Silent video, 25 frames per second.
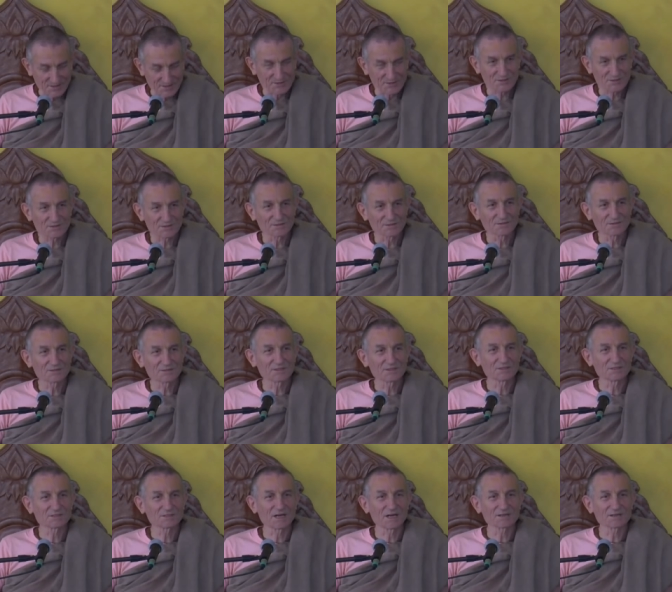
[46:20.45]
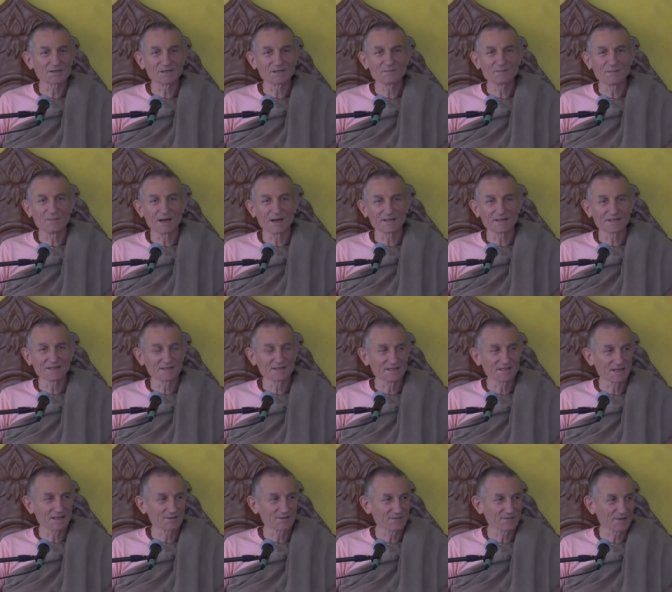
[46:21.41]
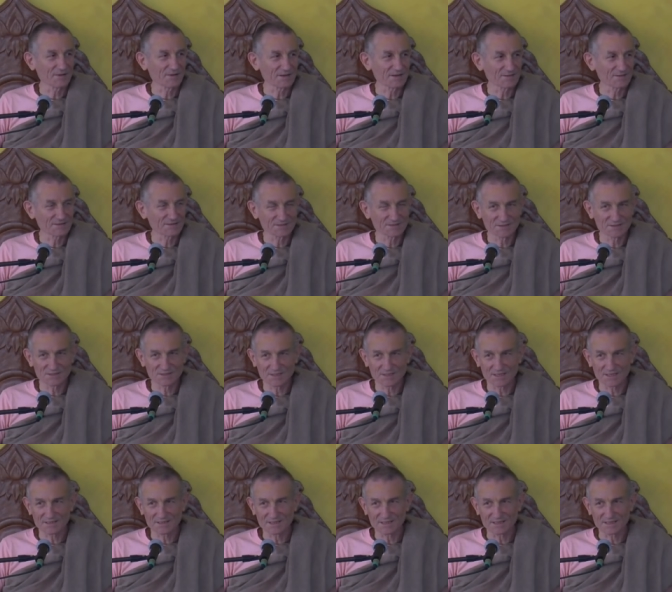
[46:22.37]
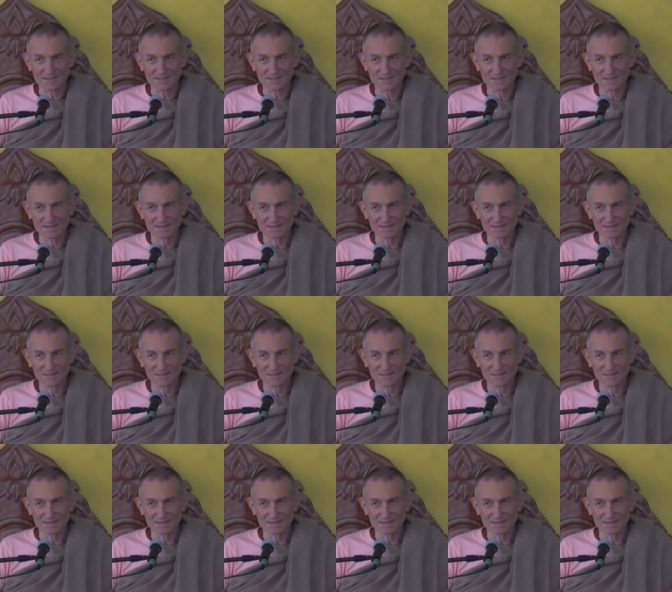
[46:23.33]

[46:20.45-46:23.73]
Krishna is the Shakti Man and Radha is the Shakti.